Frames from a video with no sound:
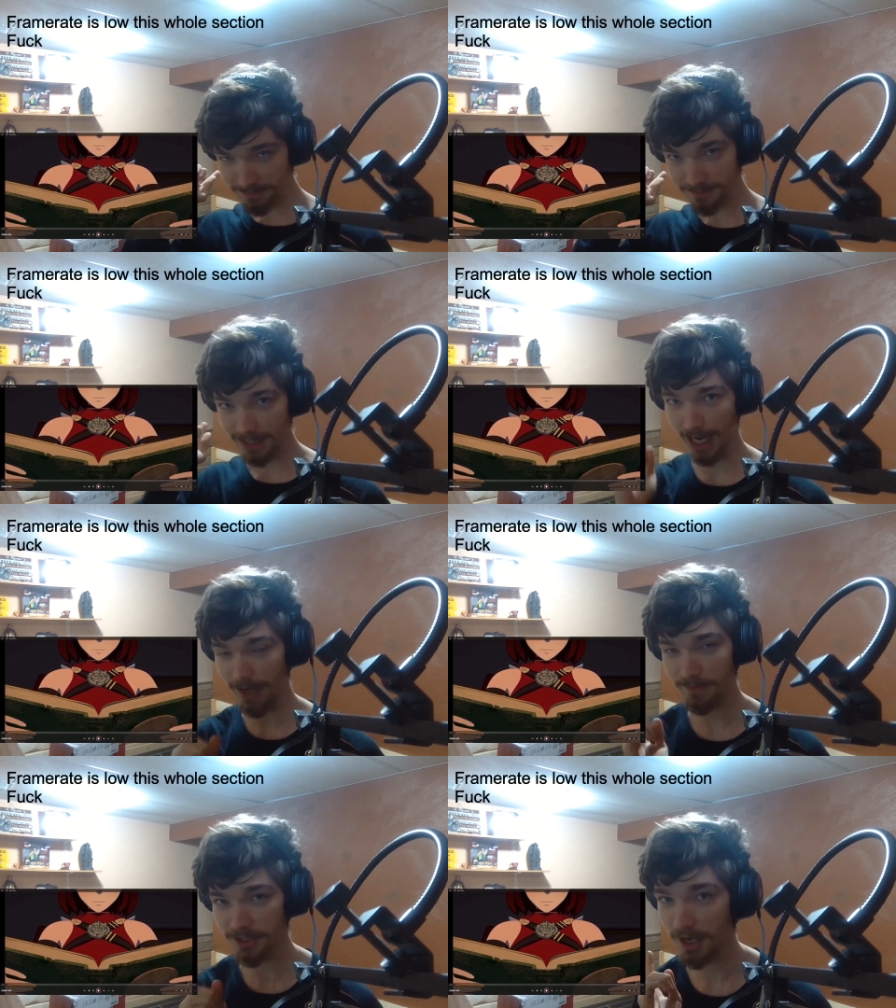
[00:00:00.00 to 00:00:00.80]
I
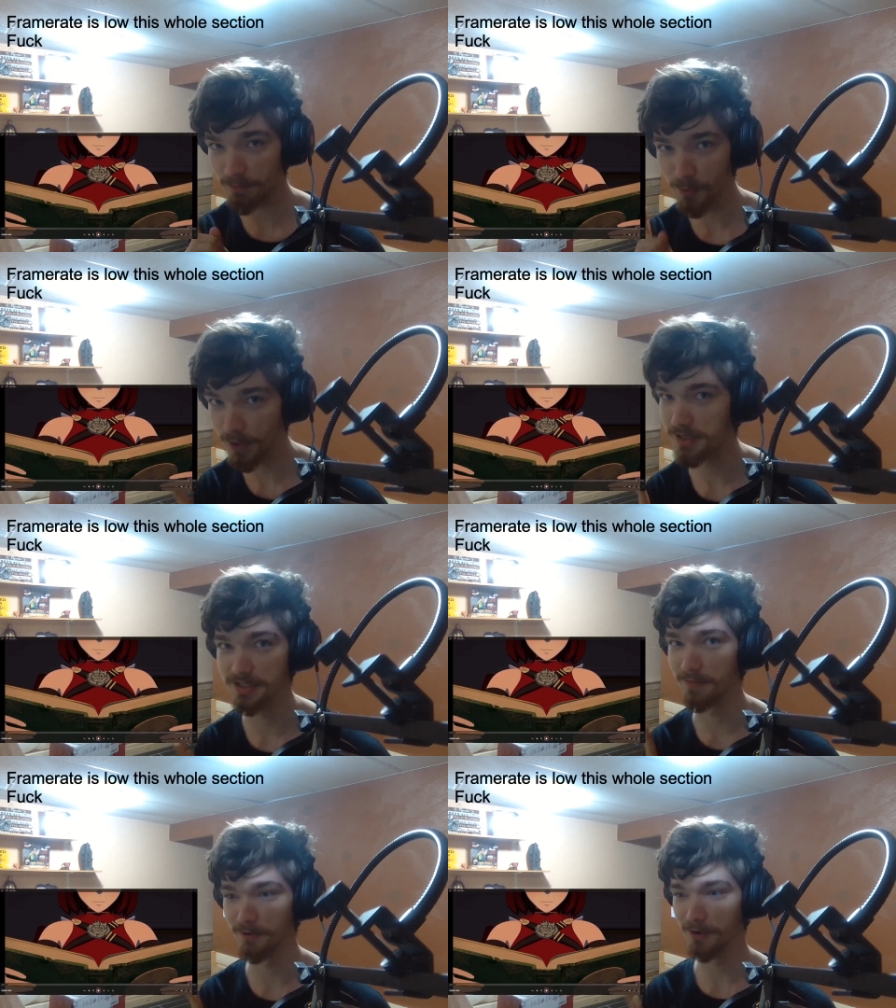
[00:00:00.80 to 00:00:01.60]
am the number one
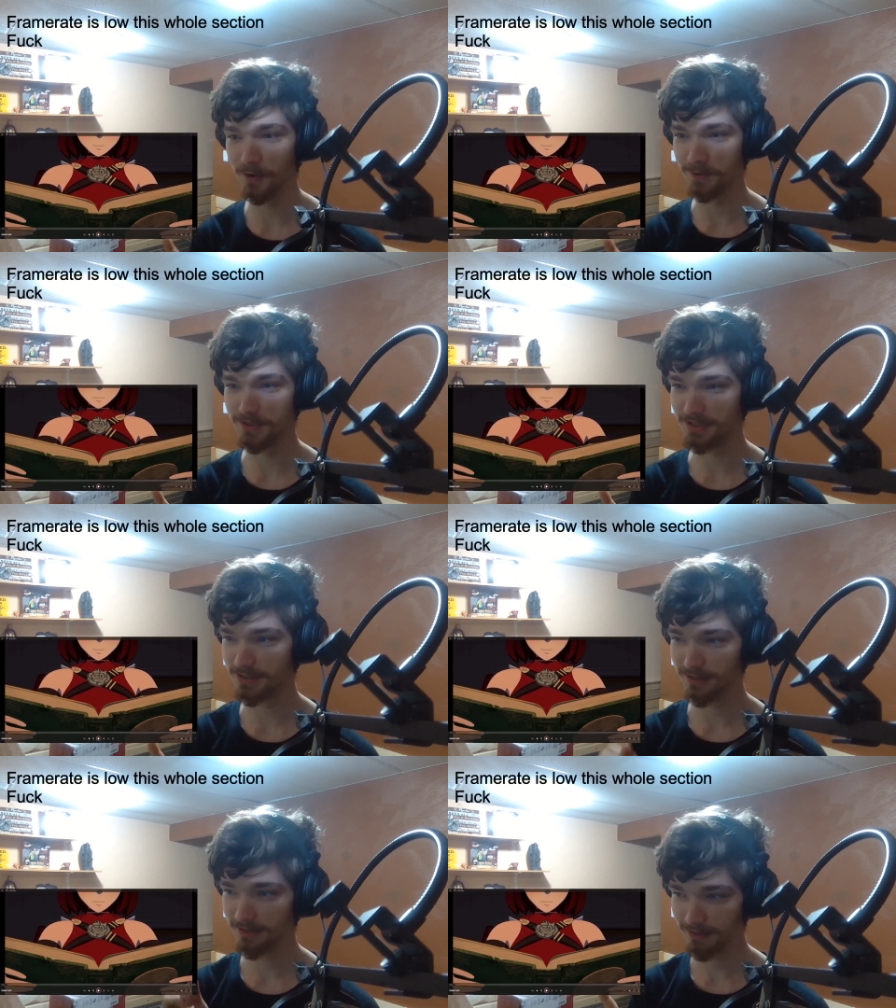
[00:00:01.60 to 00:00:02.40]
Summer Rose
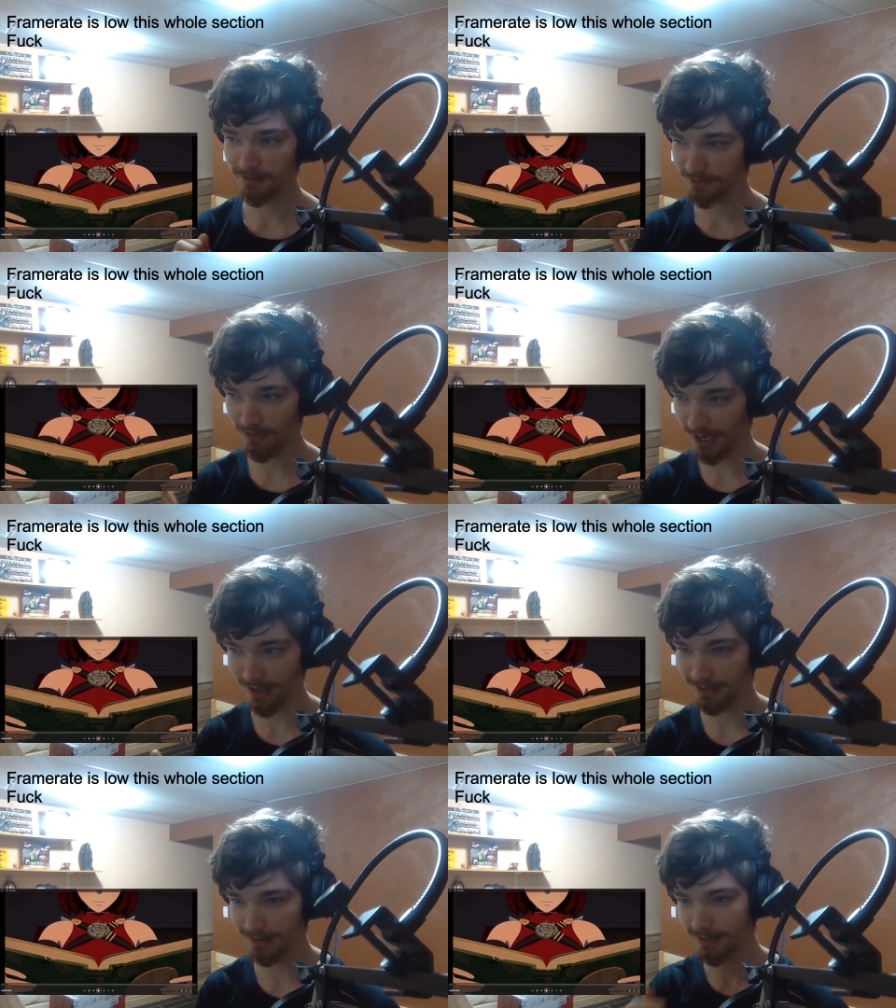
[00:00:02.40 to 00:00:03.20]

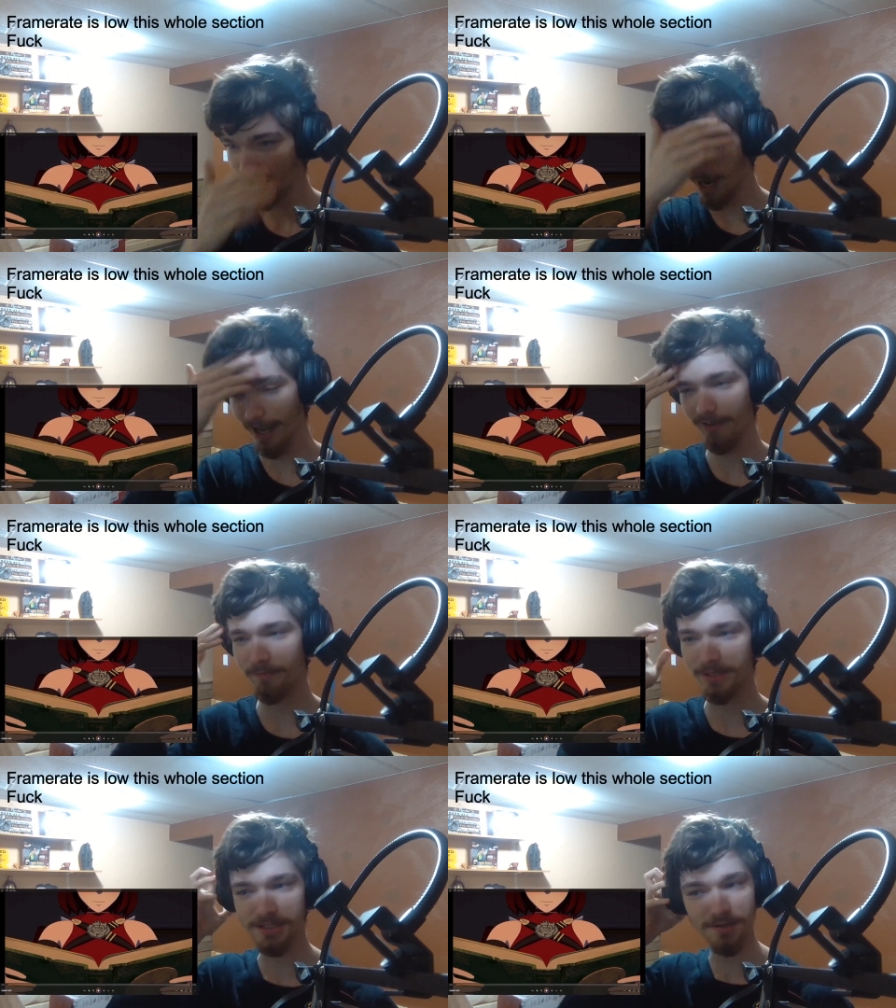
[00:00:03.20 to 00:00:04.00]
fan. I have
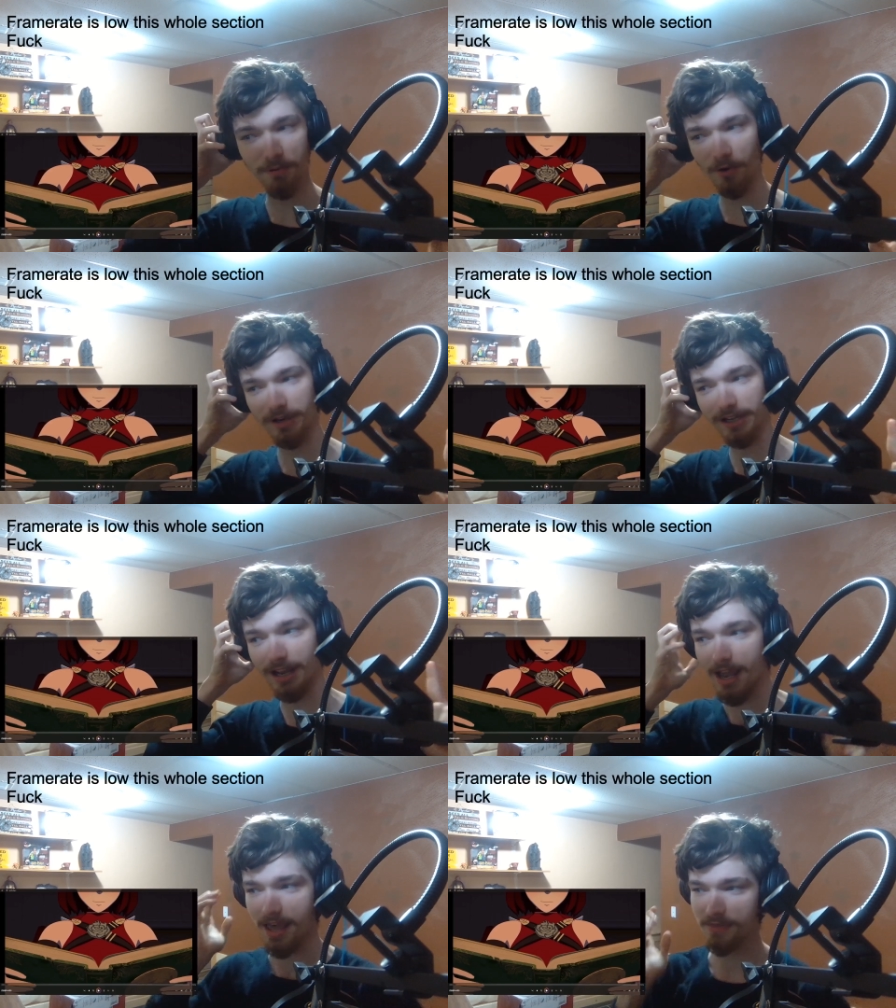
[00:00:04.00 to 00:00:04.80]
been supporting
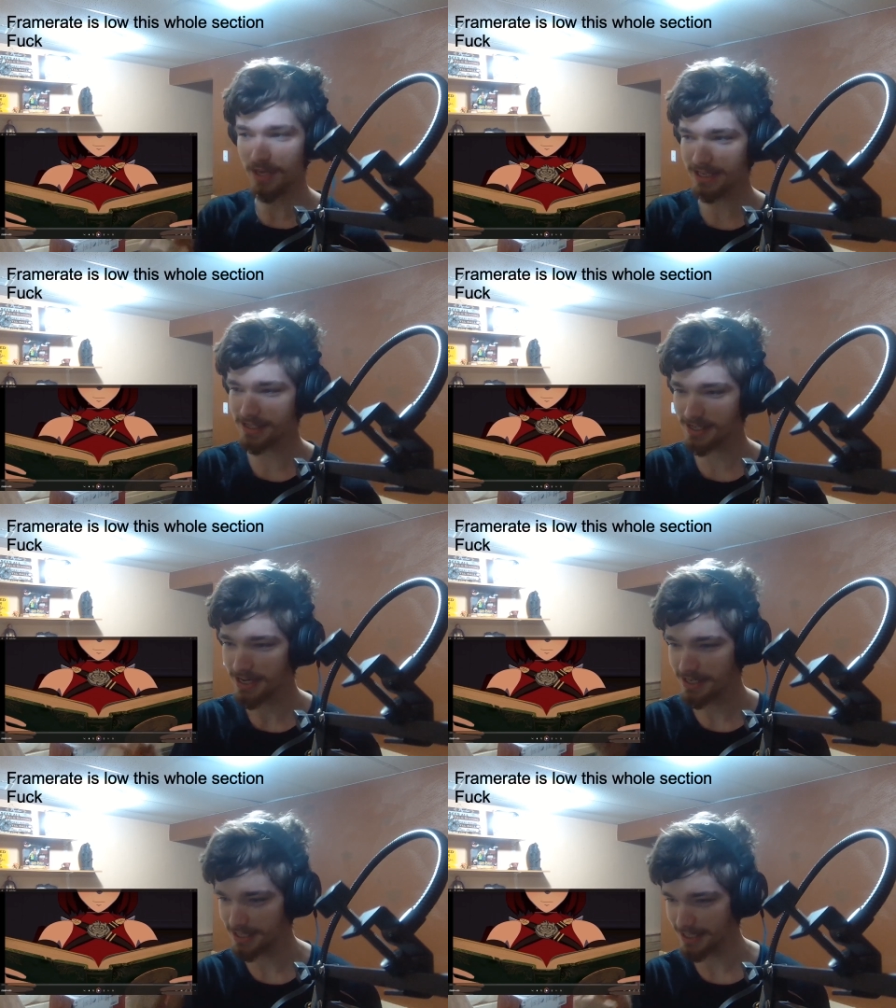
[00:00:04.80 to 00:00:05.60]
this
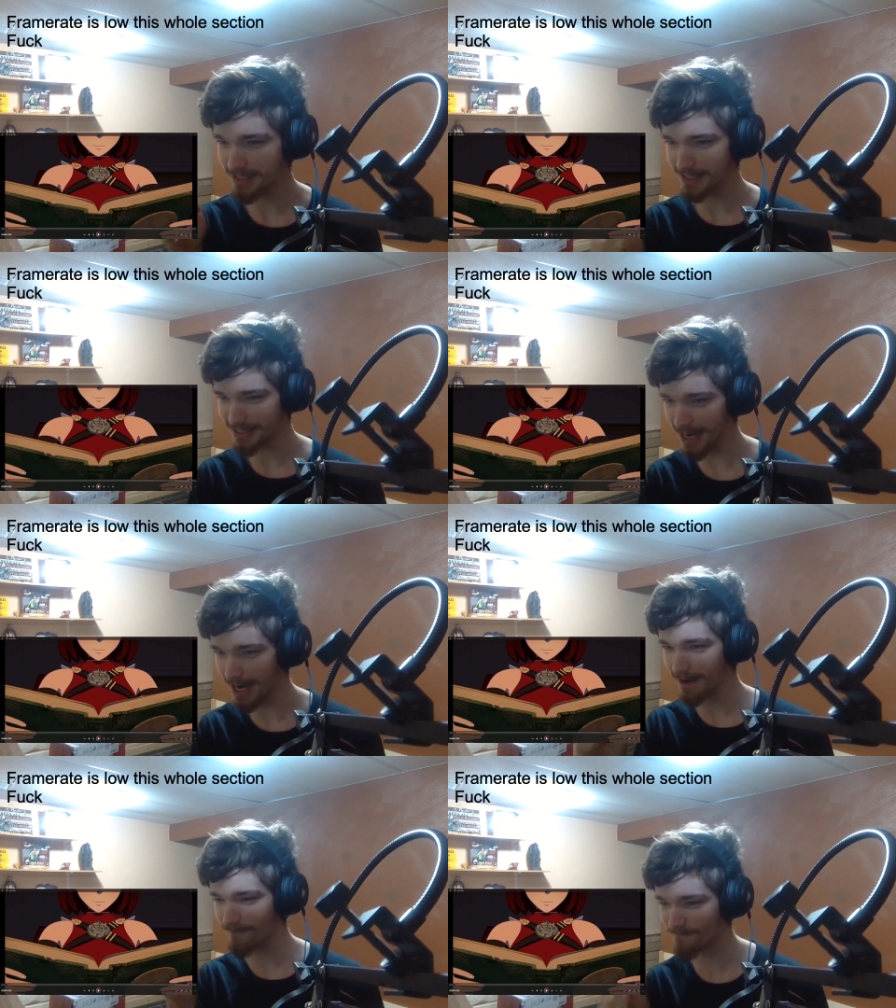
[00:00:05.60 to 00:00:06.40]
since
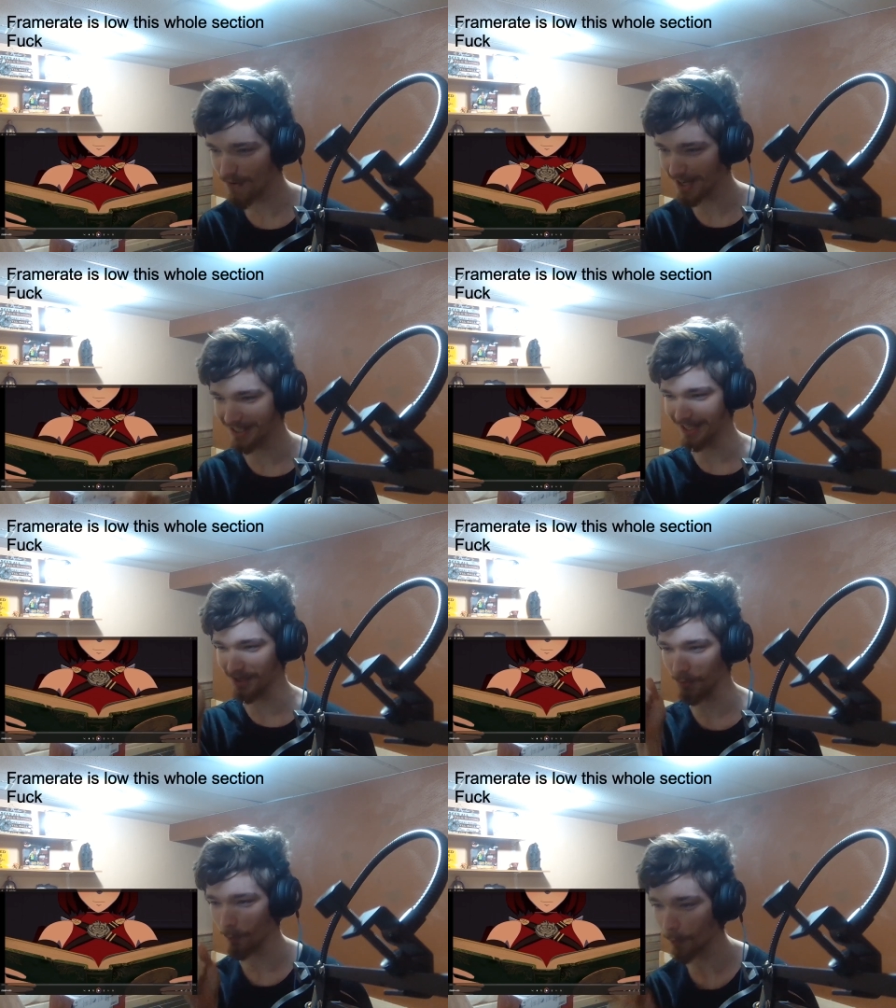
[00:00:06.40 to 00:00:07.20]
day
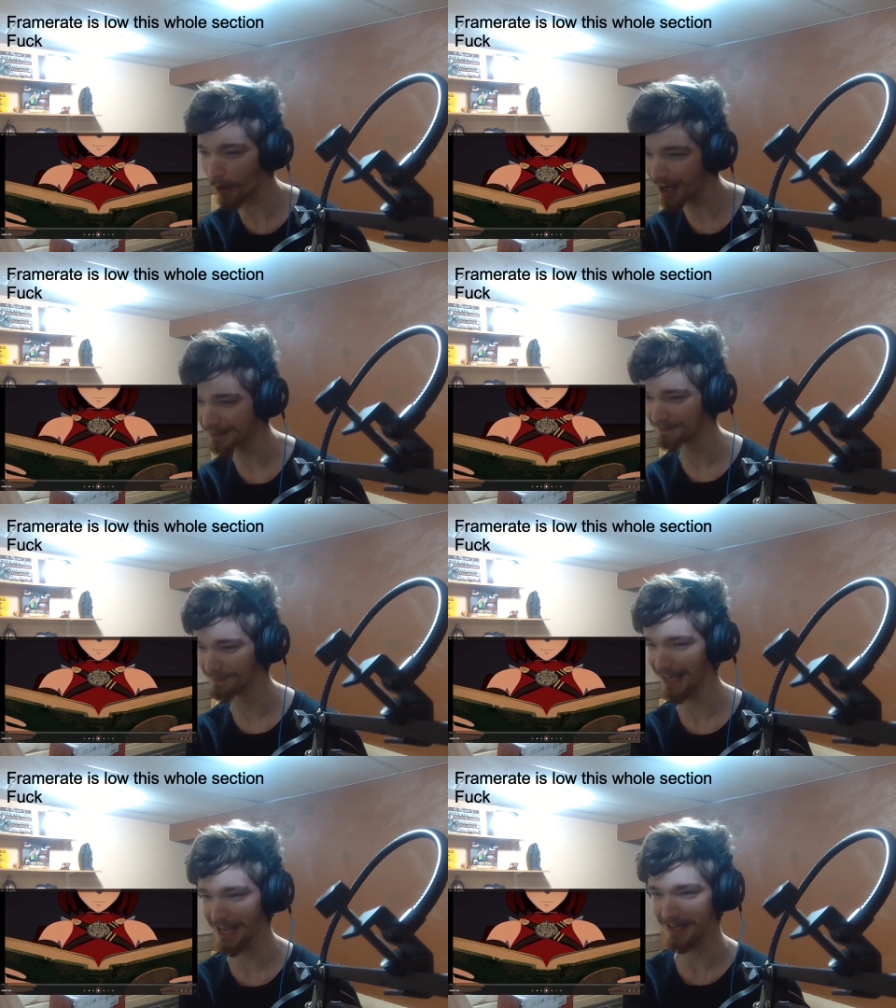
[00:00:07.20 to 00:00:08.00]
fucking 1,
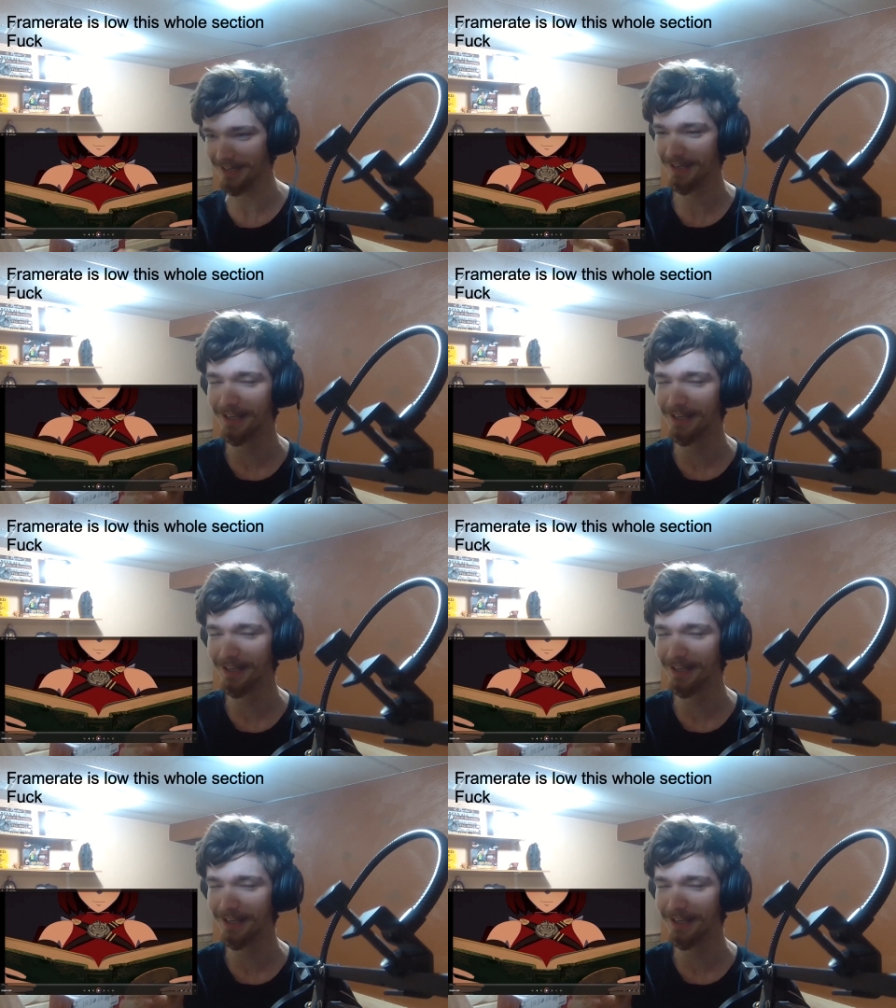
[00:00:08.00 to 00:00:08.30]
man.